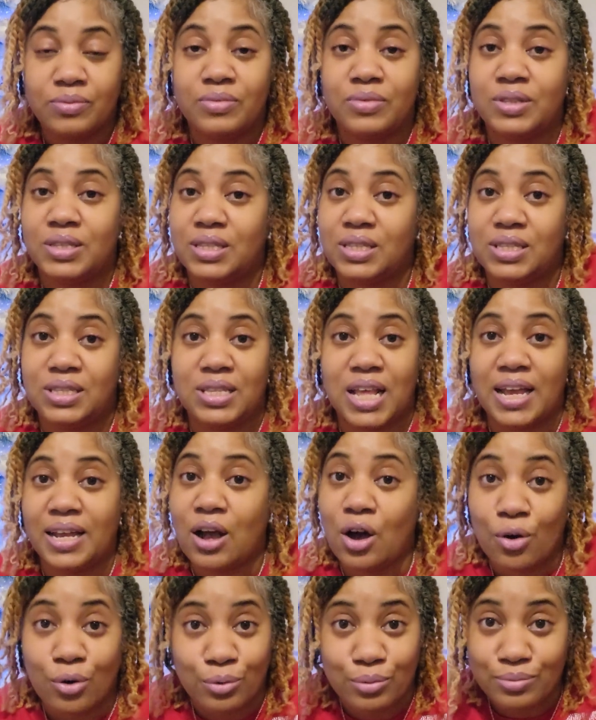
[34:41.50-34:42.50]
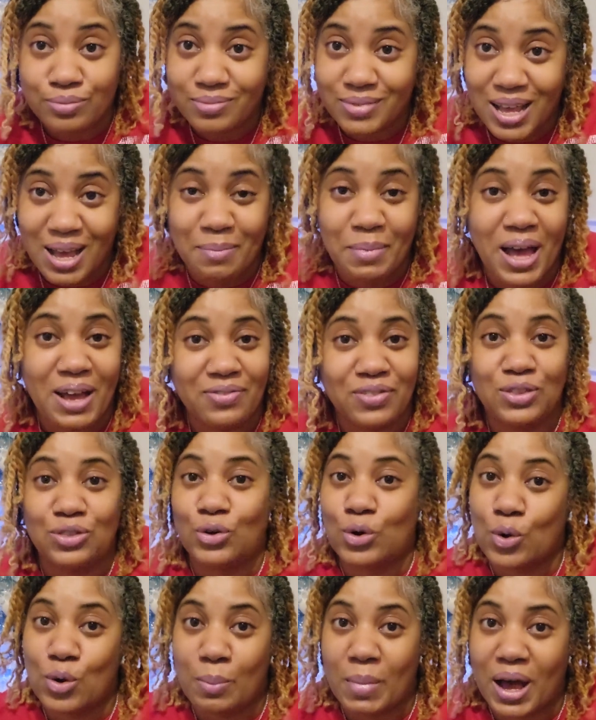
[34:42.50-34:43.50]
they gone. I'm gonna have to
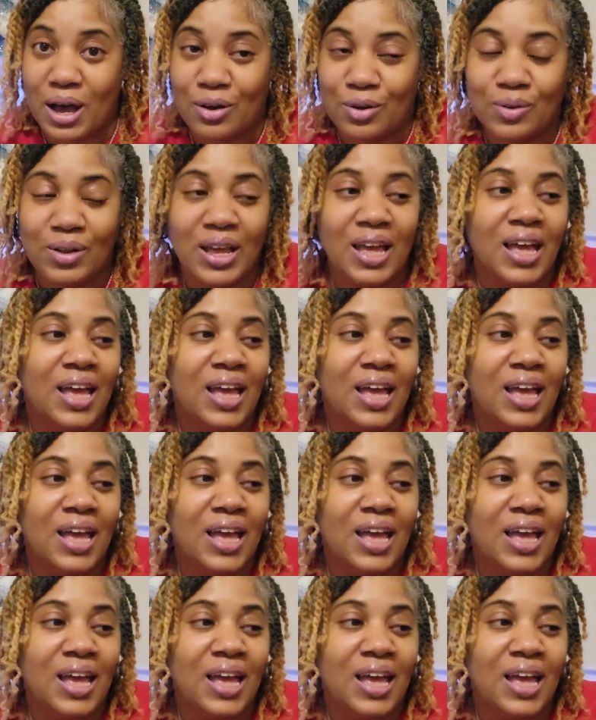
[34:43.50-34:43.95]
throw them out.